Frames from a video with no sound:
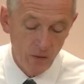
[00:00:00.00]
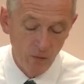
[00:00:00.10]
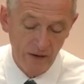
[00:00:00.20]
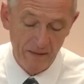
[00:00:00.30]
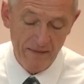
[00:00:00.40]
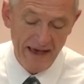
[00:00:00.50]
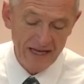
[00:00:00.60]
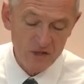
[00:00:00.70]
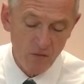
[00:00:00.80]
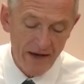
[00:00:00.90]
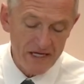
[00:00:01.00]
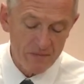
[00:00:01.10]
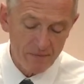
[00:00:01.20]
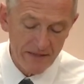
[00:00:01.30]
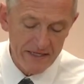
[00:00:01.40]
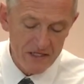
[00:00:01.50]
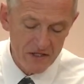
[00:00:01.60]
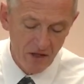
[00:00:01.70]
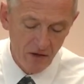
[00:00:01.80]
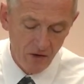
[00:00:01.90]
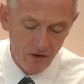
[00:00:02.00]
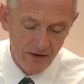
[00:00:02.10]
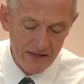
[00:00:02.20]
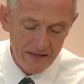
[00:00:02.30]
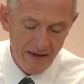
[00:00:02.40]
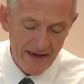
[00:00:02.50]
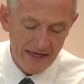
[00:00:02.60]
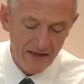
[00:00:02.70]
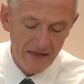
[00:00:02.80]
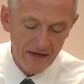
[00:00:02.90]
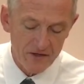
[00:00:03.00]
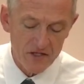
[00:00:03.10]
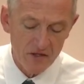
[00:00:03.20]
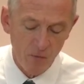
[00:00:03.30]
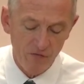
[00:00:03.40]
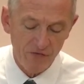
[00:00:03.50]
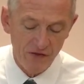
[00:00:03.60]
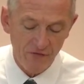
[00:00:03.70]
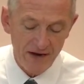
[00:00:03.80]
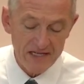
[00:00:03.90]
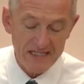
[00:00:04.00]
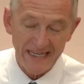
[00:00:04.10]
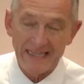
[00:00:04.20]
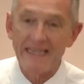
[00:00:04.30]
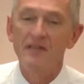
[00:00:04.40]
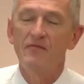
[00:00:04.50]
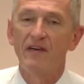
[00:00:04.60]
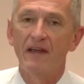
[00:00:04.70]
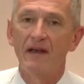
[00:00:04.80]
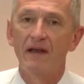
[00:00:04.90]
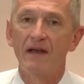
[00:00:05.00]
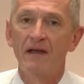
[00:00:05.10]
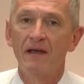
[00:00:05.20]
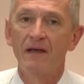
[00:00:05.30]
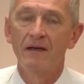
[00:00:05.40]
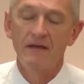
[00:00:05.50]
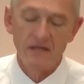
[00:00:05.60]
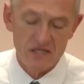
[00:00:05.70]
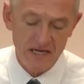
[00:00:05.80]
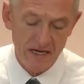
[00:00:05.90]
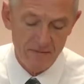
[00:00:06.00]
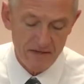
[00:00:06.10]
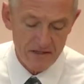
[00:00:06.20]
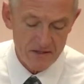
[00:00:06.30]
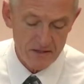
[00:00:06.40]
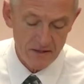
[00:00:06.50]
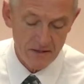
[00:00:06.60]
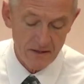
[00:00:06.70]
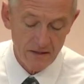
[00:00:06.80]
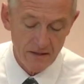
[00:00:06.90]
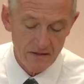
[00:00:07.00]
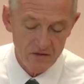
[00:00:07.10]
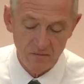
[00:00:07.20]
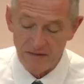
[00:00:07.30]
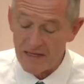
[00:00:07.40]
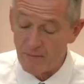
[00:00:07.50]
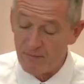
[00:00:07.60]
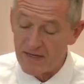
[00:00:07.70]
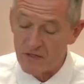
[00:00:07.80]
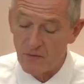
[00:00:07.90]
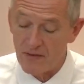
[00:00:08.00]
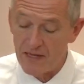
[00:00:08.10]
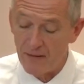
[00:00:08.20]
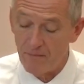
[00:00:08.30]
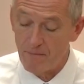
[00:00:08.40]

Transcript: When a man's ways please the Lord, he maketh, here's the, the phrase, even his enemies to be at peace with him.